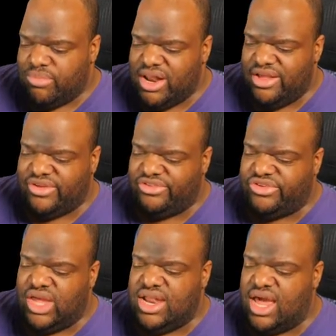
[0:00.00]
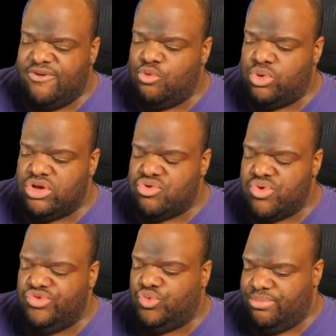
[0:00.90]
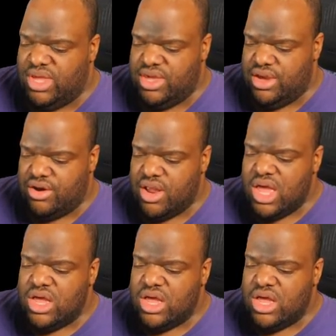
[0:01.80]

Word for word: But as I said, not everyone agrees with me here.